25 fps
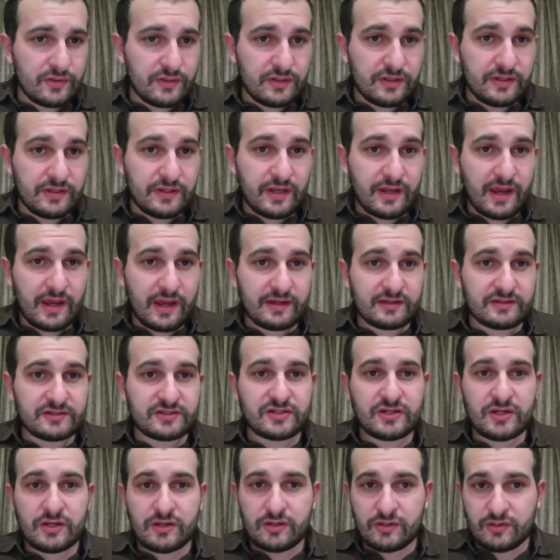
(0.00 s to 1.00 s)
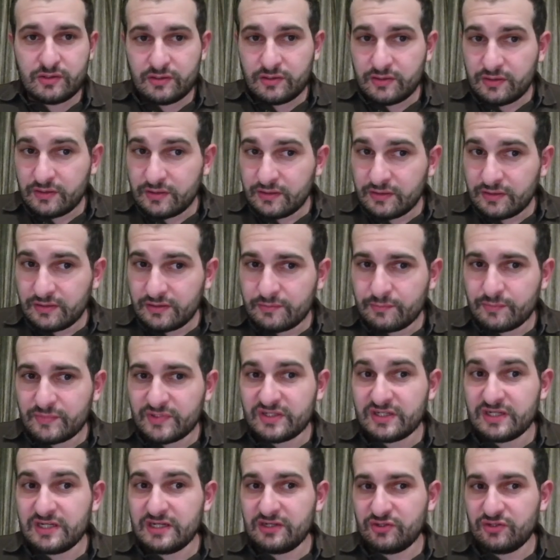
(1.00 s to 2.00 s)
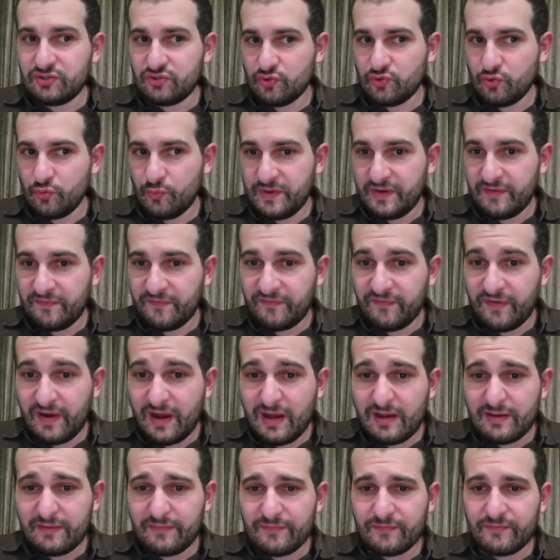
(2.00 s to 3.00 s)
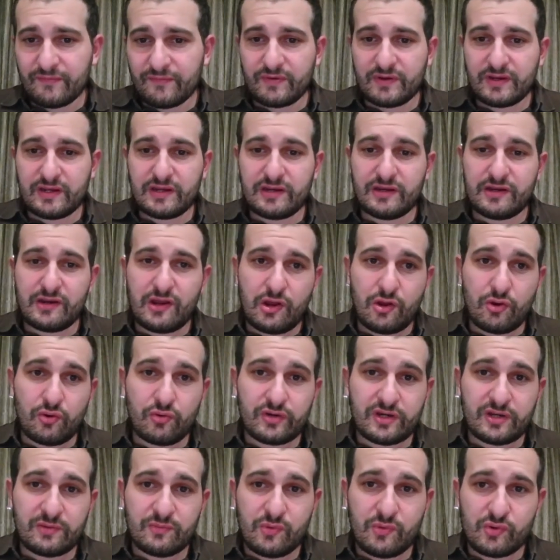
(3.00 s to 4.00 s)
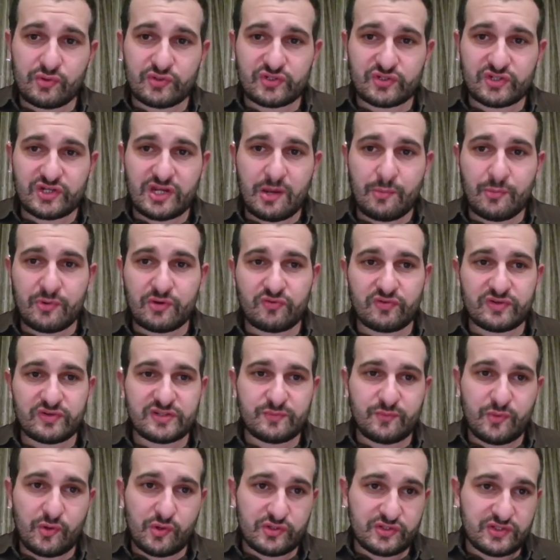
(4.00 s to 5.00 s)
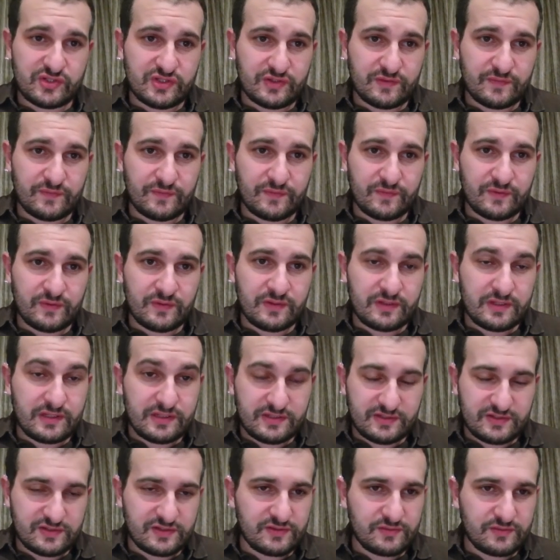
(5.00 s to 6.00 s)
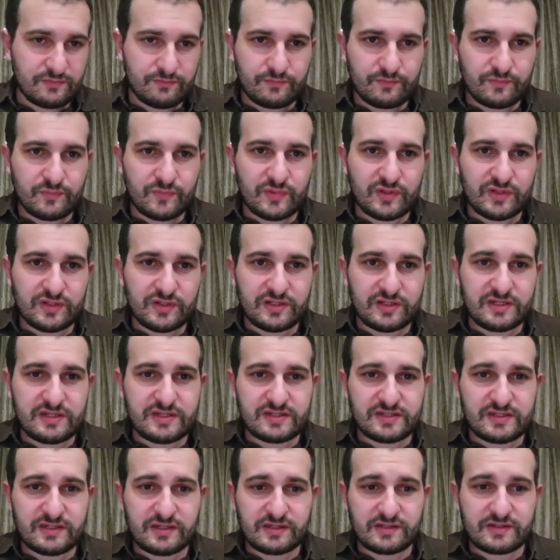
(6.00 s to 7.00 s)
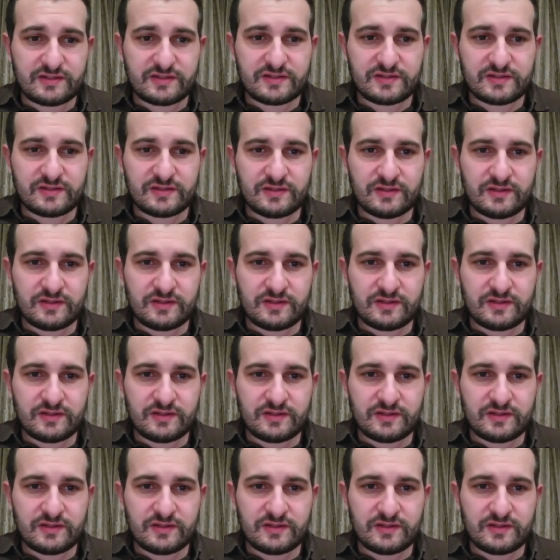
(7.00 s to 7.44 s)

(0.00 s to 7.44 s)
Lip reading: knight d to b5, and now the most common responsive is d6,